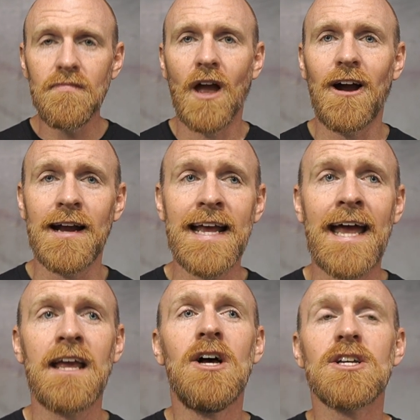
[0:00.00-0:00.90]
All right,
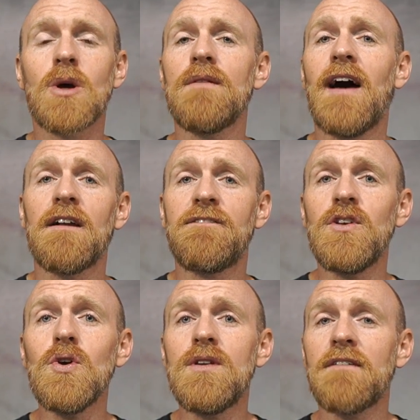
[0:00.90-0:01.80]
gang, so we've had a
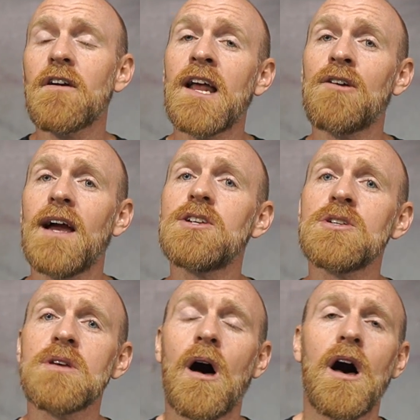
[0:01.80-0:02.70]
few different
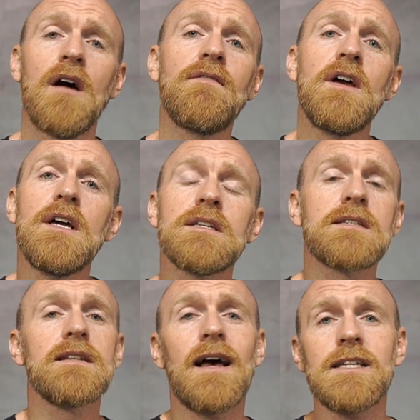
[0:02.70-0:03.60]
iterations of
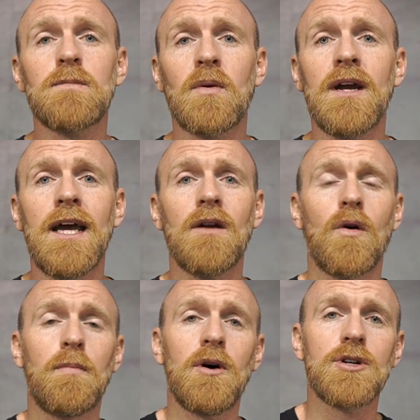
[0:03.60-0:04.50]
sled sprint
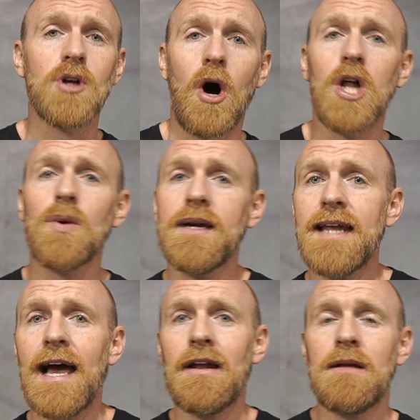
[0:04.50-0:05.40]
or push all the way
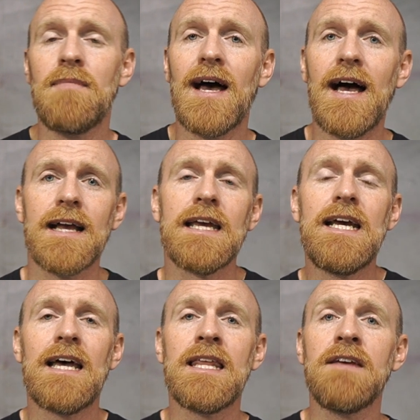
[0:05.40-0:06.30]
down and back,
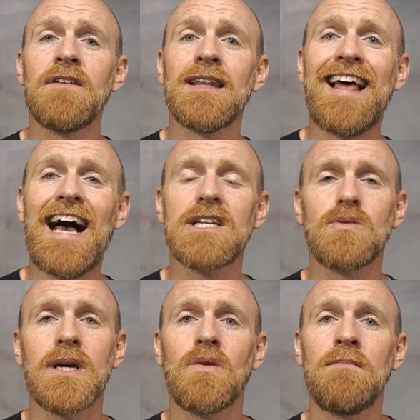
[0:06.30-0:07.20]
and then even last
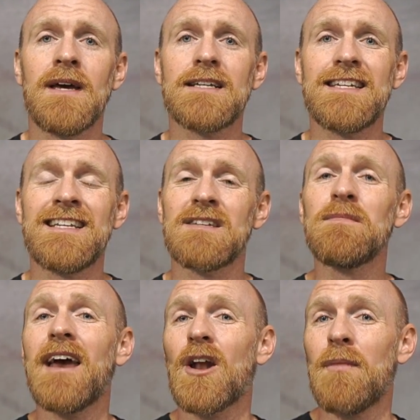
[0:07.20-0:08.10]
week we mixed in some
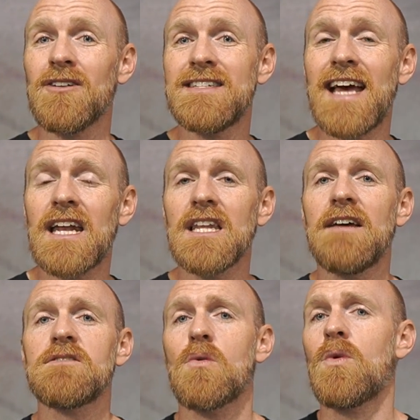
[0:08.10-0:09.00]
kettlebell
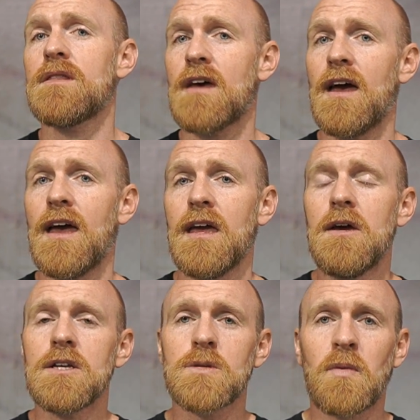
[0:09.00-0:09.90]
deadlifts with a
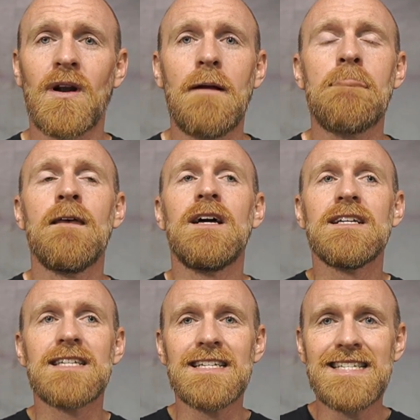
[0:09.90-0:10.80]
sprint.
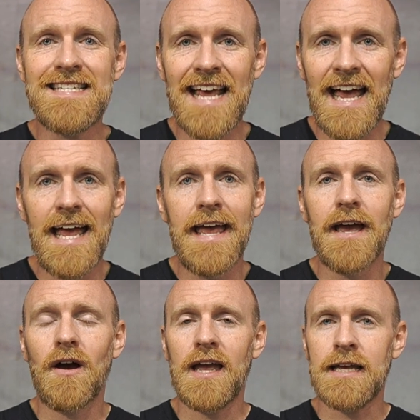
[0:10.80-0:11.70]

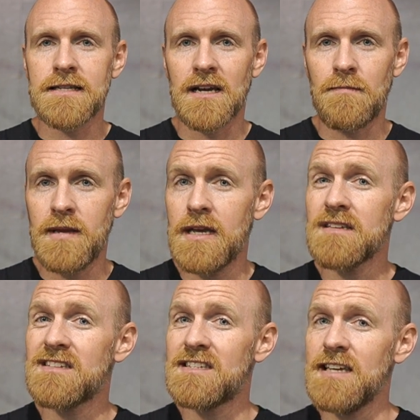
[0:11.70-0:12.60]
Today is gonna be
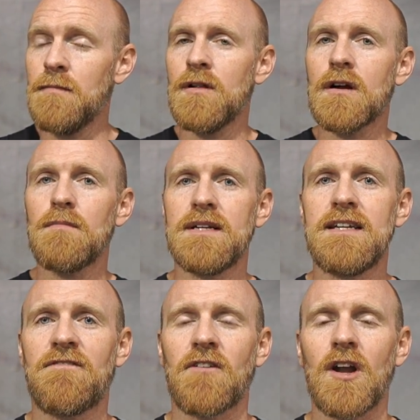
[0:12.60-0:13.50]
similar but
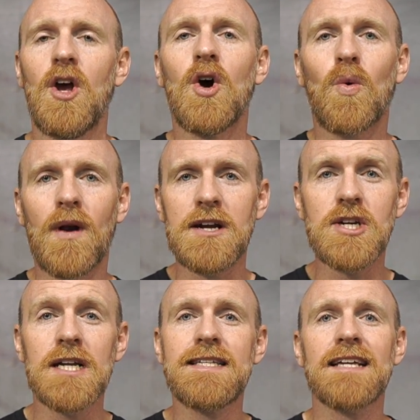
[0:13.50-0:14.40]
different. We're
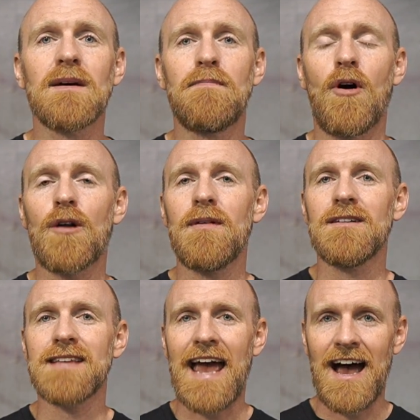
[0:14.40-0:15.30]
actually gonna take the
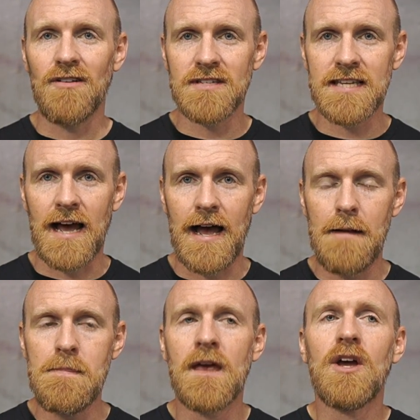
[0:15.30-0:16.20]
barbells outside.